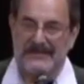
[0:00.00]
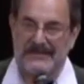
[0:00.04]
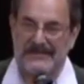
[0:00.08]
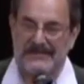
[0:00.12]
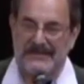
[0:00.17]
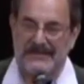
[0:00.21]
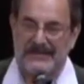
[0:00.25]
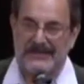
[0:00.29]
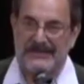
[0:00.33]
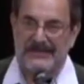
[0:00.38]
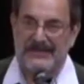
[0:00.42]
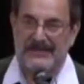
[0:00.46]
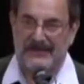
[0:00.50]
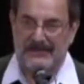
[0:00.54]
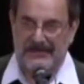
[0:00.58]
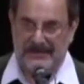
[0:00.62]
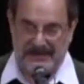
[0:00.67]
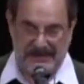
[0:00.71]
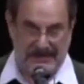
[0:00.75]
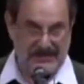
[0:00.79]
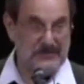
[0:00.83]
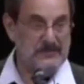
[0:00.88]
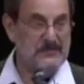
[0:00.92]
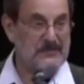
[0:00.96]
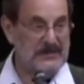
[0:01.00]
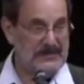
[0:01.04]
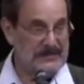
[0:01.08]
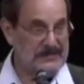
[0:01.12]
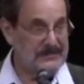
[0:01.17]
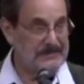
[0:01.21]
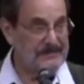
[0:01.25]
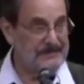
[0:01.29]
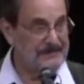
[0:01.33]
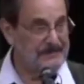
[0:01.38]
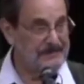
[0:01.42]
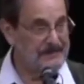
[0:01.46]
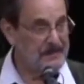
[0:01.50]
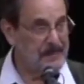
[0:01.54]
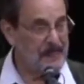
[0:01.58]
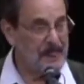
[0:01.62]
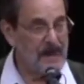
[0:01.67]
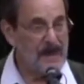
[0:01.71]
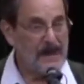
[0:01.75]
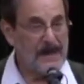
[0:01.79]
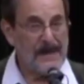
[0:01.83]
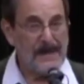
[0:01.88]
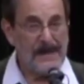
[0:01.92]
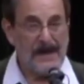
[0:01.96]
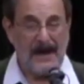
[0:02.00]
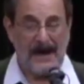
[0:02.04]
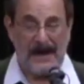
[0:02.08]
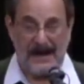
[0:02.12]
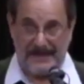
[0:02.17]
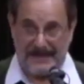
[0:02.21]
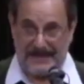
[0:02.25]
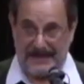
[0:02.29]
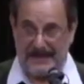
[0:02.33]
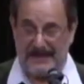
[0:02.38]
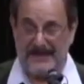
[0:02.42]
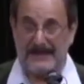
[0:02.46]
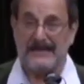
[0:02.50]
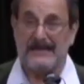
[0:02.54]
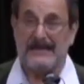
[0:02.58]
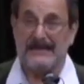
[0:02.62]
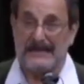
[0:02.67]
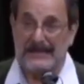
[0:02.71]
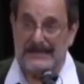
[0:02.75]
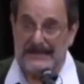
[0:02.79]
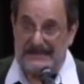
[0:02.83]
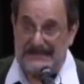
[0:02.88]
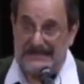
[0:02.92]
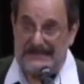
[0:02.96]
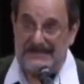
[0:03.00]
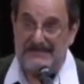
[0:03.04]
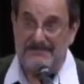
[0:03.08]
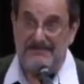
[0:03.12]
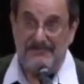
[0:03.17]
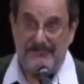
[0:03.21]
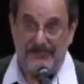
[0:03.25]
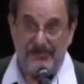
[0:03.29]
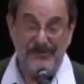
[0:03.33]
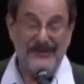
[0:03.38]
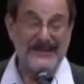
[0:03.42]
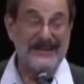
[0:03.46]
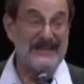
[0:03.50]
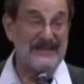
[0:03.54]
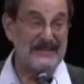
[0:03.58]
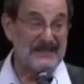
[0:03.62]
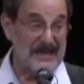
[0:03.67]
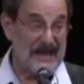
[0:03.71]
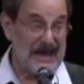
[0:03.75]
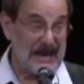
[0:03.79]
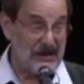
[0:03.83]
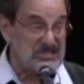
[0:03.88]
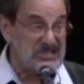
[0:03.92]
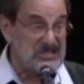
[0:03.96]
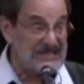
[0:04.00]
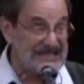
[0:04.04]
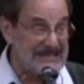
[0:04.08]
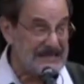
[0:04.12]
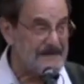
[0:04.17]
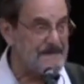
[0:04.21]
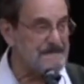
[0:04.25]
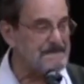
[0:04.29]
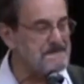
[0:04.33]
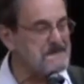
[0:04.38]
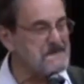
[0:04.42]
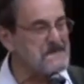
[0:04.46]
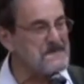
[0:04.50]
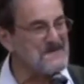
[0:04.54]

is that there is one. I think it's pretty lousy,